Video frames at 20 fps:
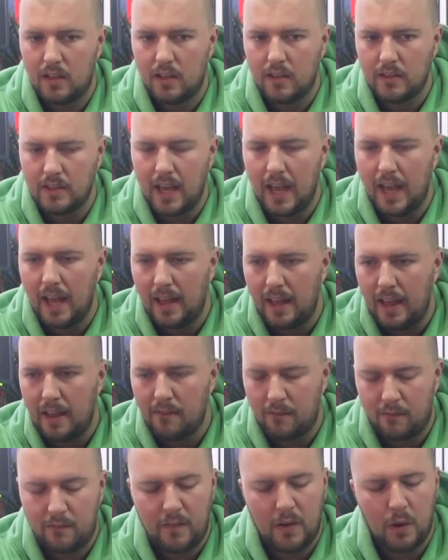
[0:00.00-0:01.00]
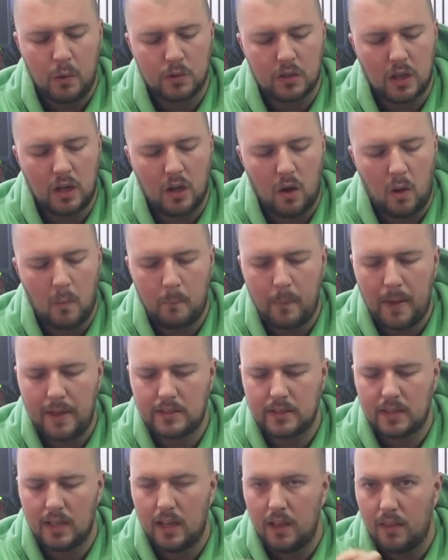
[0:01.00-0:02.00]
Yeah, it feels a lot
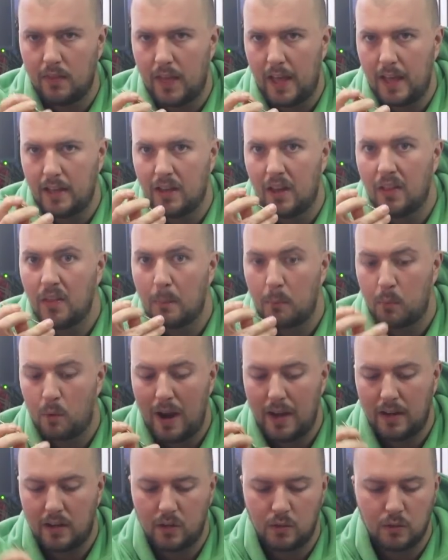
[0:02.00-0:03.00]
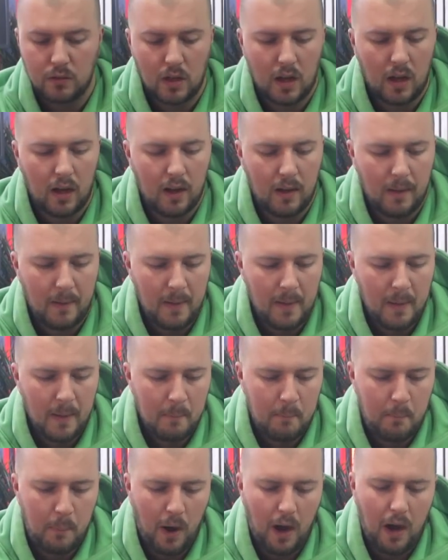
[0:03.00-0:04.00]
better than the brand new dart,
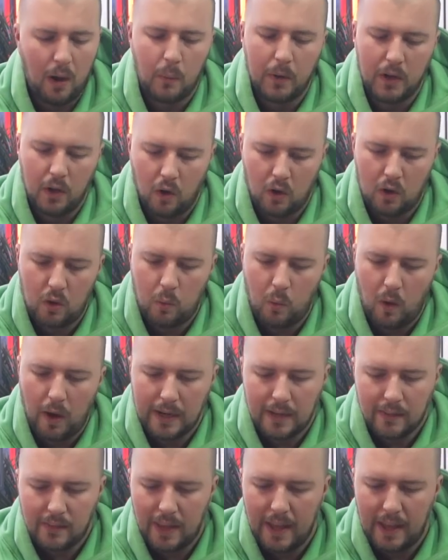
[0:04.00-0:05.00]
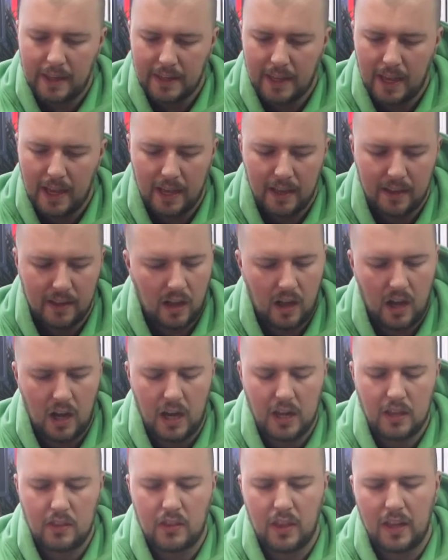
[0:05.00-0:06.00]
but we're not quite there yet.
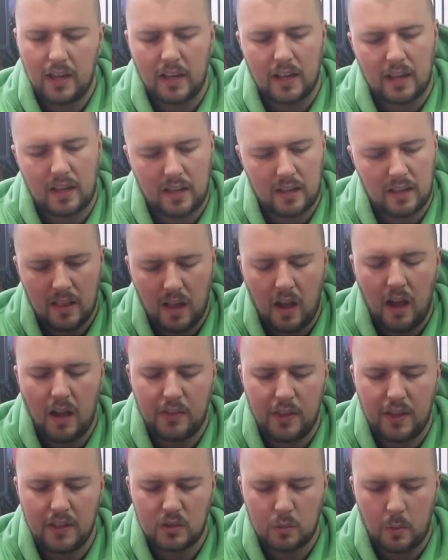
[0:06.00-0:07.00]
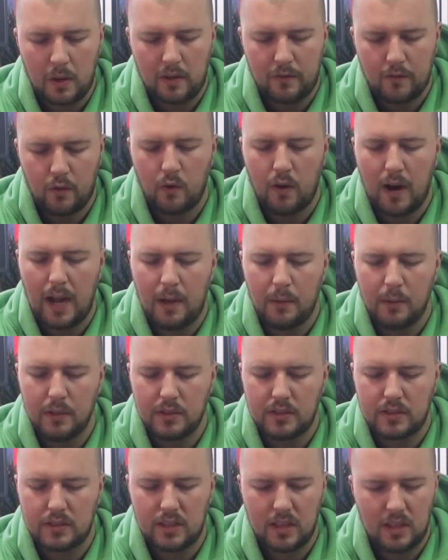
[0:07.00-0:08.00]
I think 24
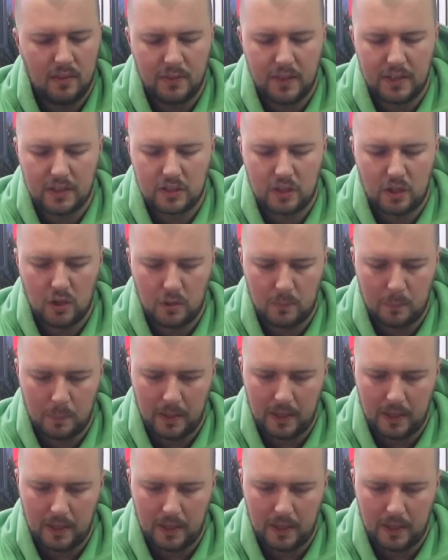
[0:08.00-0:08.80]
hours, this could